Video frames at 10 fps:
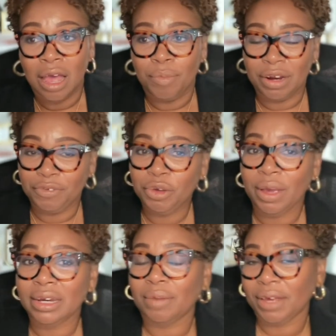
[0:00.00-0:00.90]
But if you
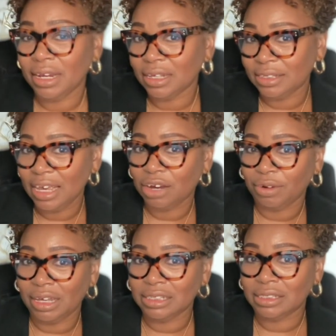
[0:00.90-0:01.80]
end up getting a
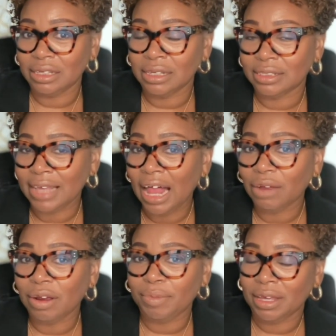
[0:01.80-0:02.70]
decrease in
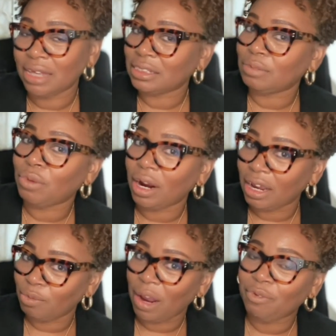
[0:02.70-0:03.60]
salary because of the
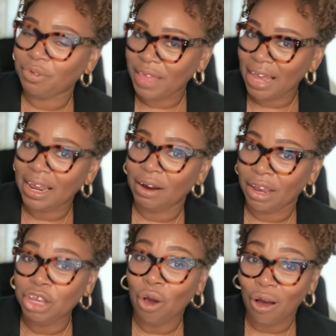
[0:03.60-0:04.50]
market rate for that
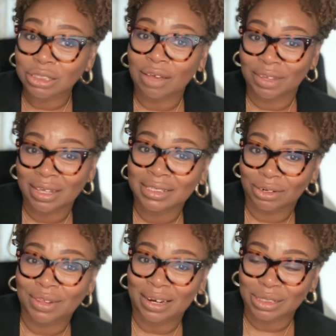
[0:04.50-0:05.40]
area, you also have to
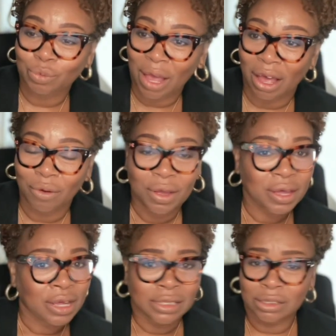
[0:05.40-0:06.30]
consider that as well.
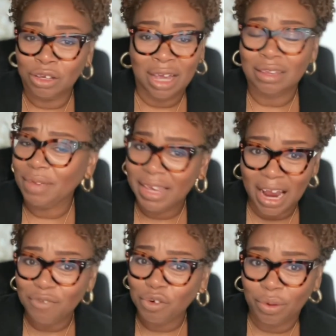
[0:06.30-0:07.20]
So you have to be
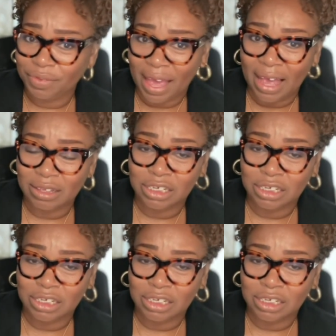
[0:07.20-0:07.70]
careful with that.